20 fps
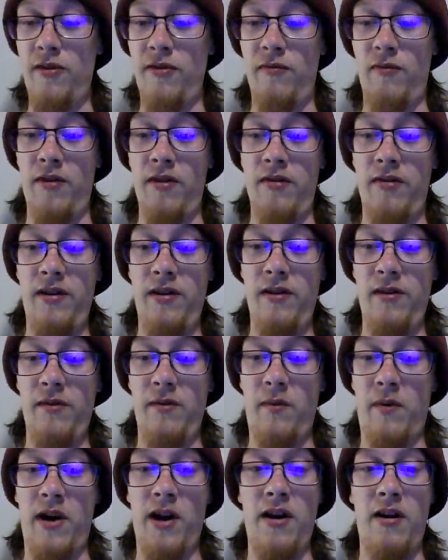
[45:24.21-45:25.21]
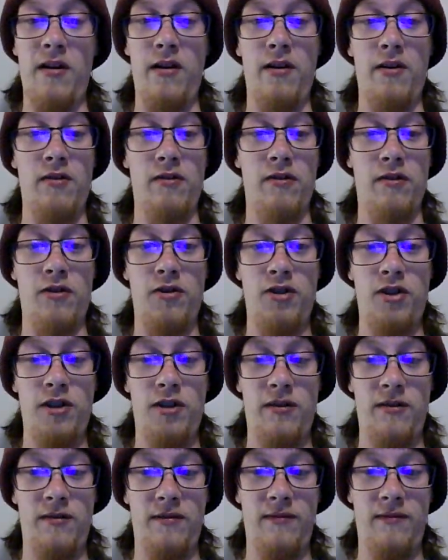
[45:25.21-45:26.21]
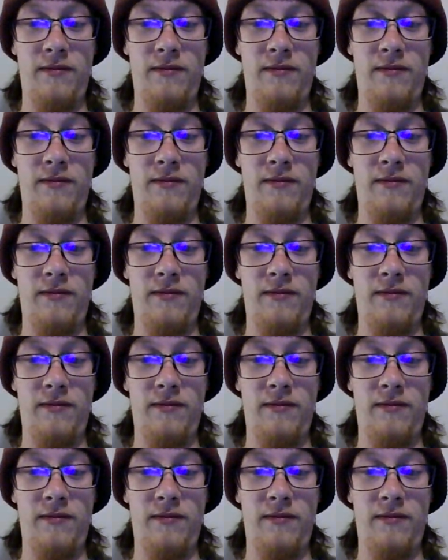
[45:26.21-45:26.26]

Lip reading: really? Why are you allergic?